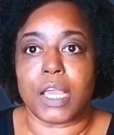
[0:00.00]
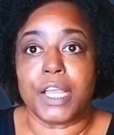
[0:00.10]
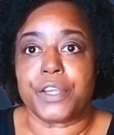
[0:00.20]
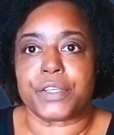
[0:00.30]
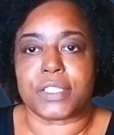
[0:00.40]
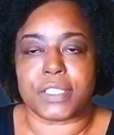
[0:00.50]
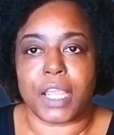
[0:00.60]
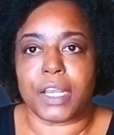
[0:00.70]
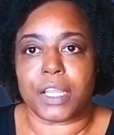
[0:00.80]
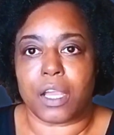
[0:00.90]

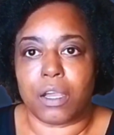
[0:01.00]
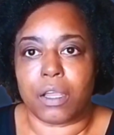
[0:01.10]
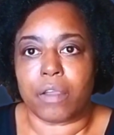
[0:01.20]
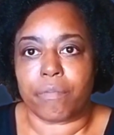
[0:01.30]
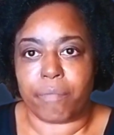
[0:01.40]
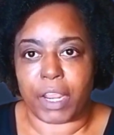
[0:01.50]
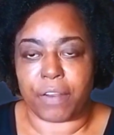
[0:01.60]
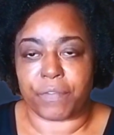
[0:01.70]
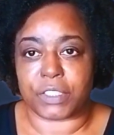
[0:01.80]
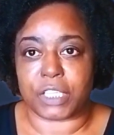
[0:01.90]
understanding of
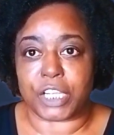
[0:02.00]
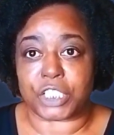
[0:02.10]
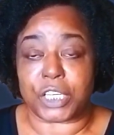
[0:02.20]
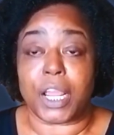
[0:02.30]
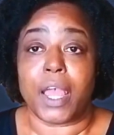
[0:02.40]
manifestation.